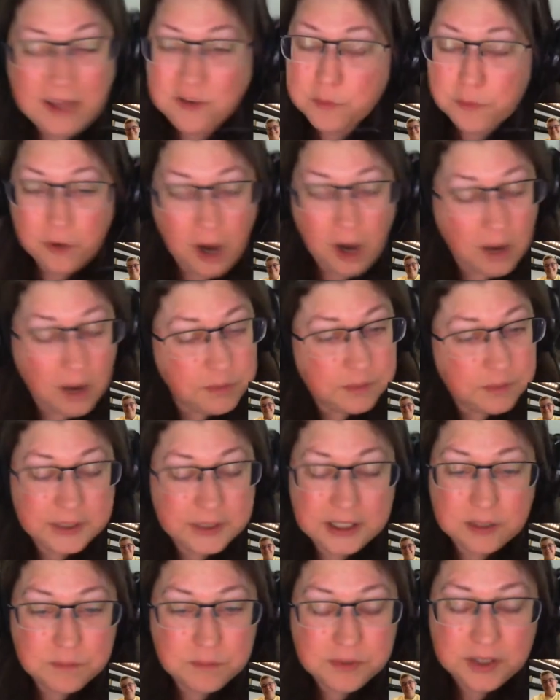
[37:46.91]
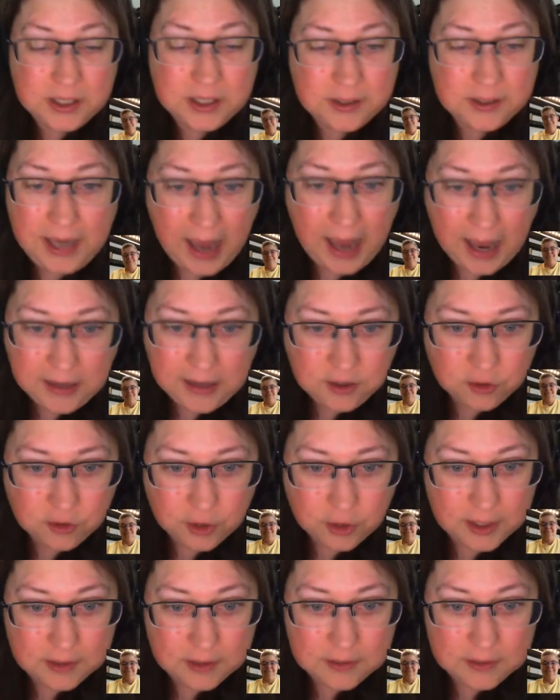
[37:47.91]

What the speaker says: probably completely accurate.